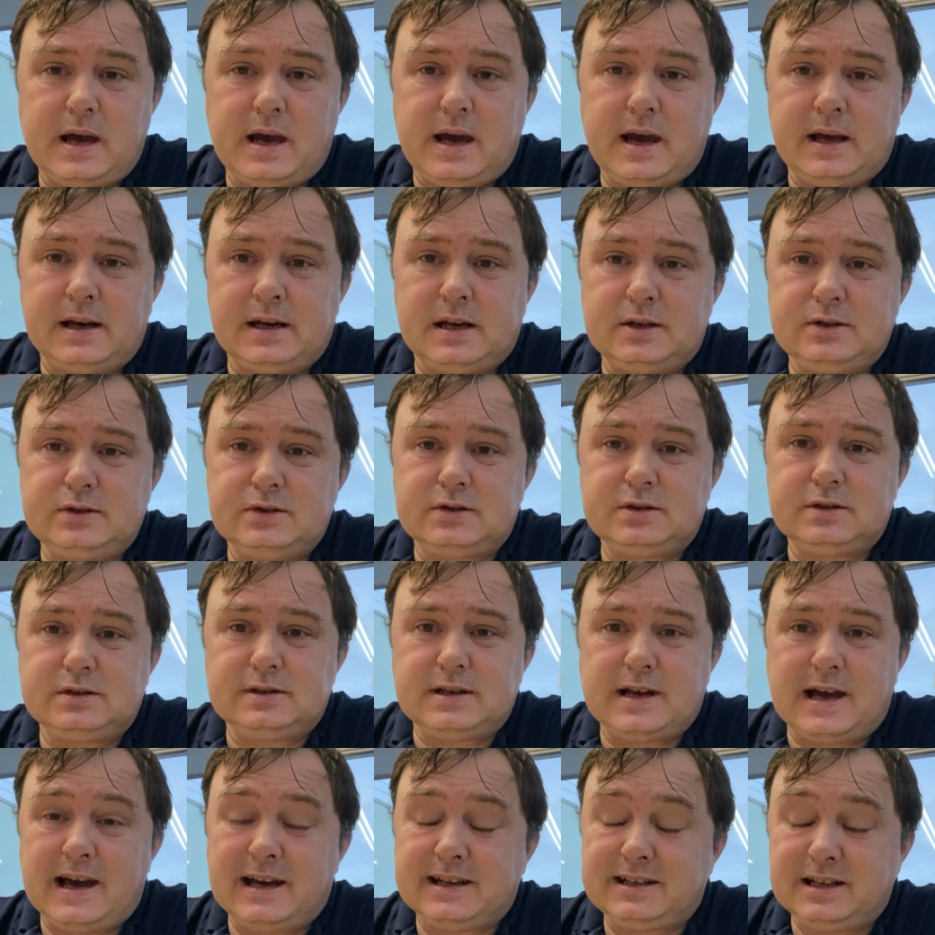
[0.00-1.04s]
and I just
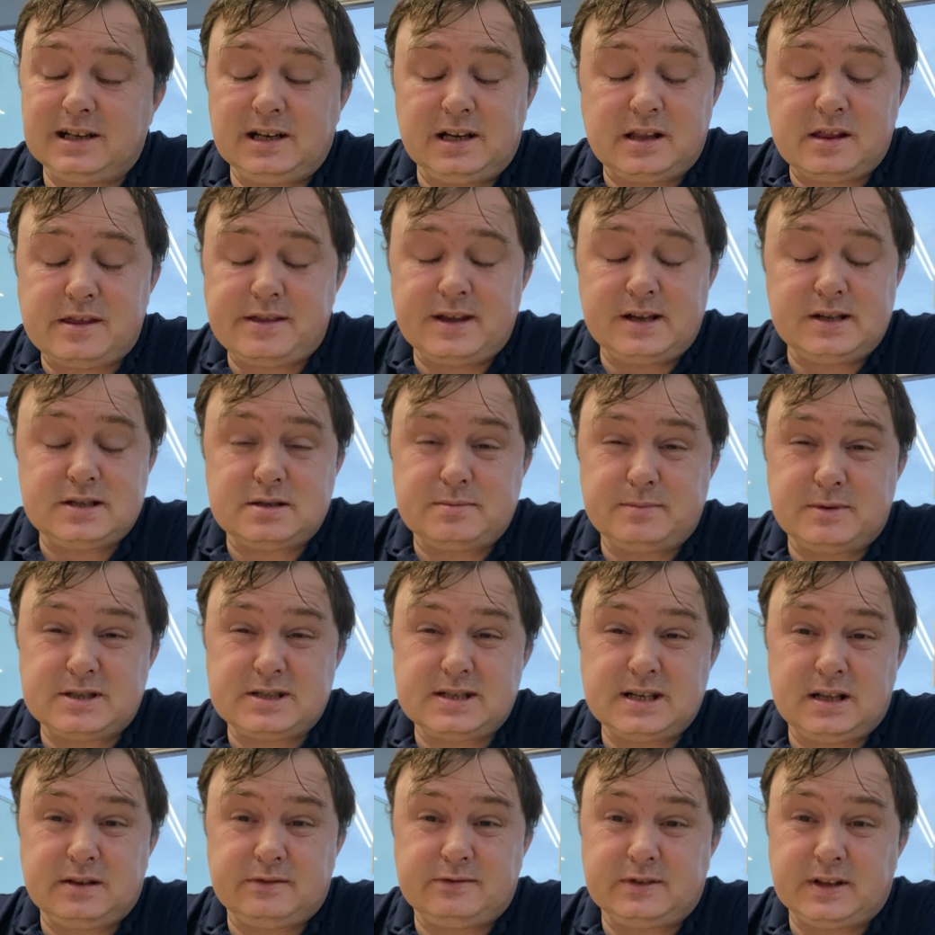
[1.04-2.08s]
added little things to
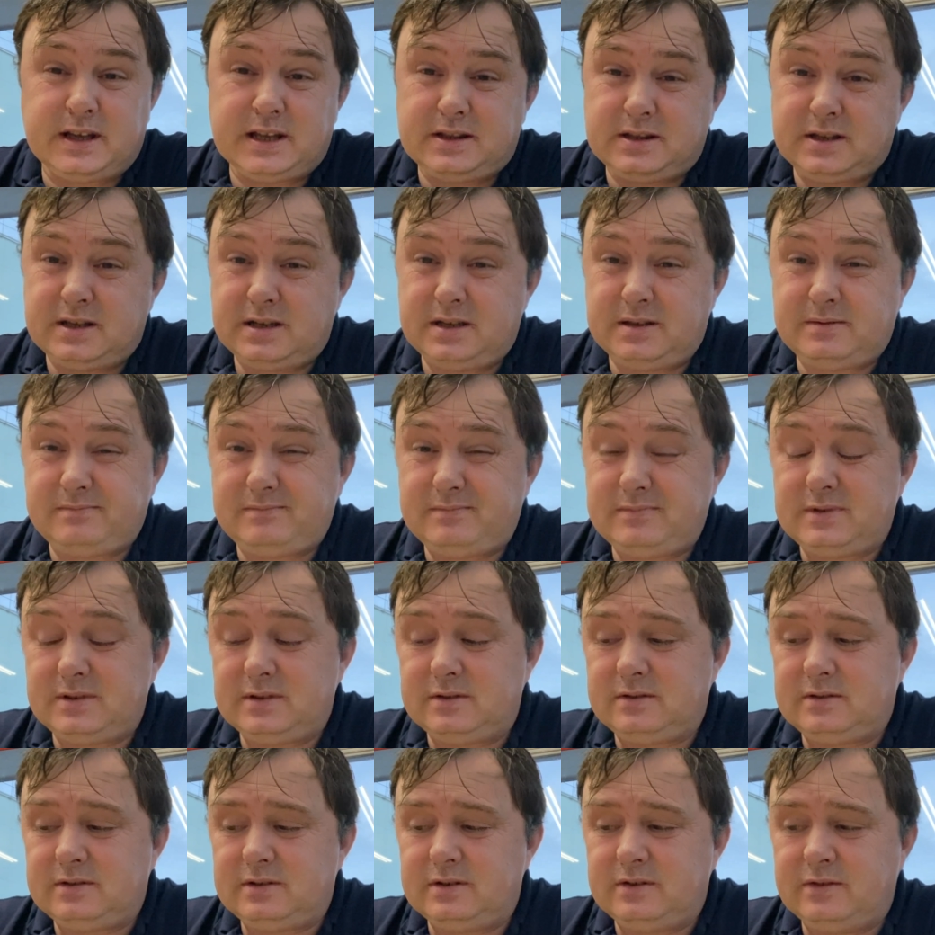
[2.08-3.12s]
myself like the
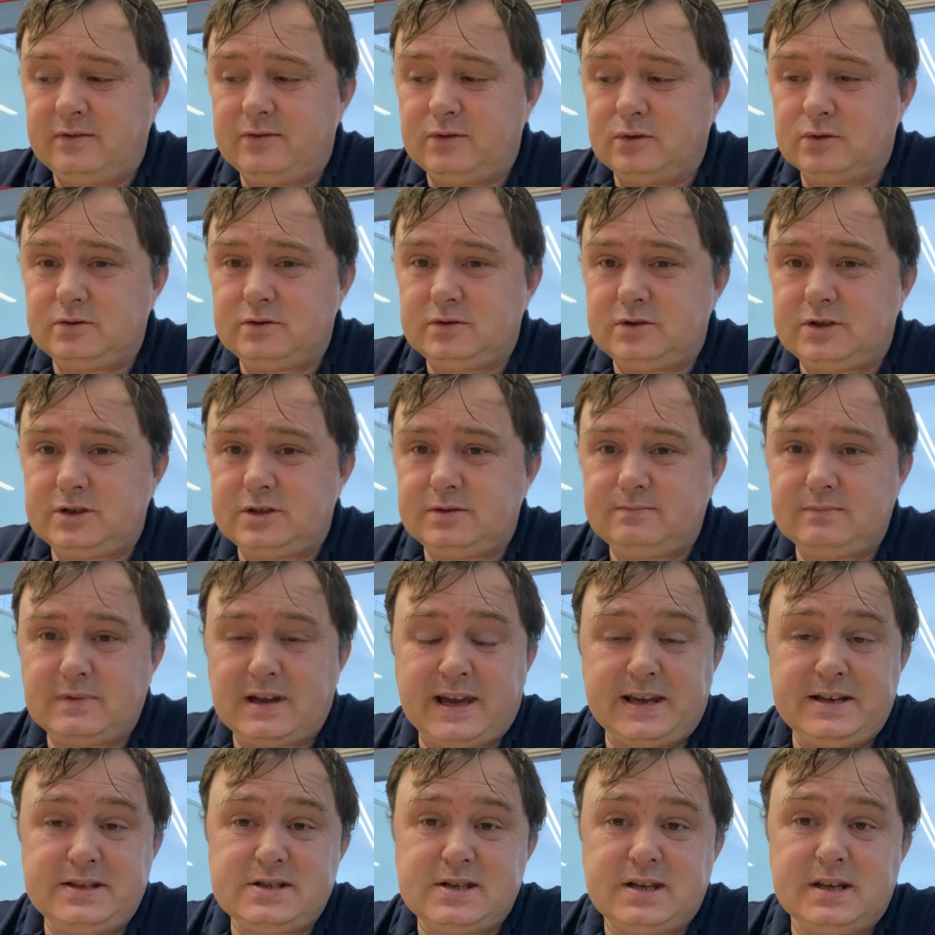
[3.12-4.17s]
the fudge
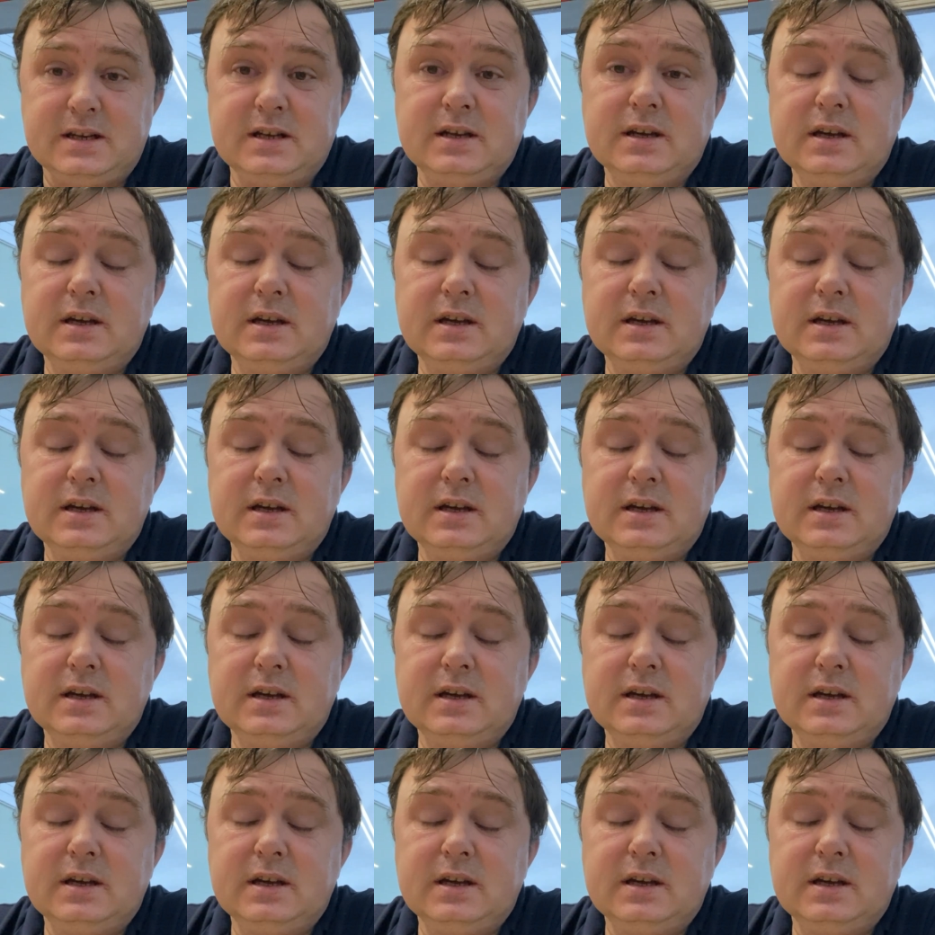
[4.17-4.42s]
icing.